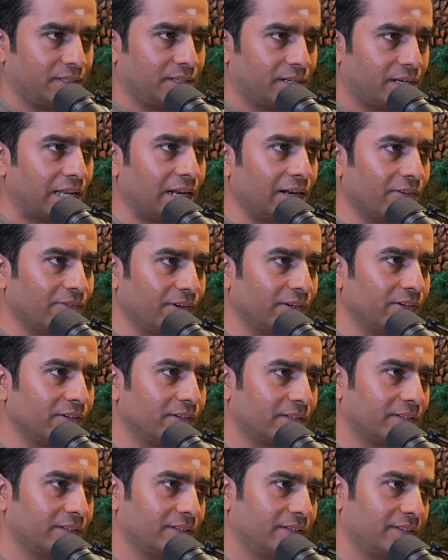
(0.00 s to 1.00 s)

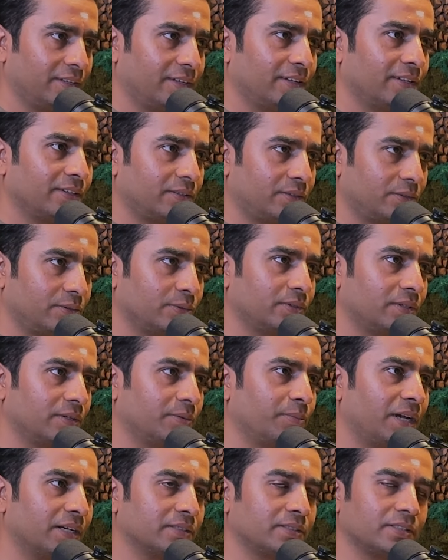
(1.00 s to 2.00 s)
relevant to the
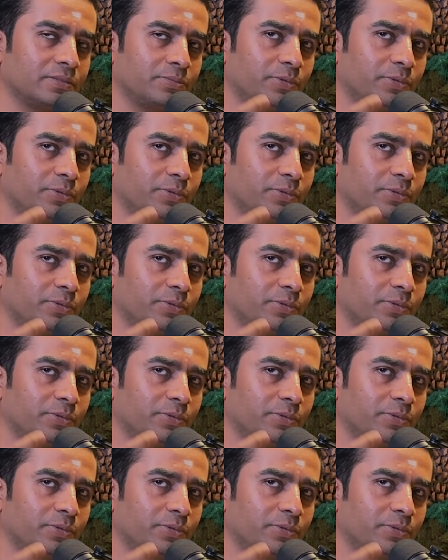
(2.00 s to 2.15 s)
masses?